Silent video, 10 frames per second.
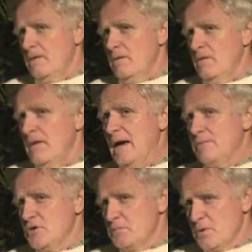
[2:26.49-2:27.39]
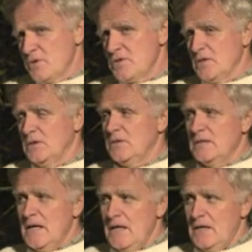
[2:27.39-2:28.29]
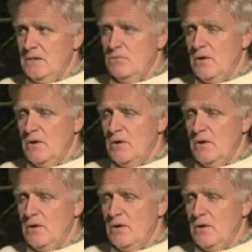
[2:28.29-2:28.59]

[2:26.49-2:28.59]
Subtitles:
The average person today in the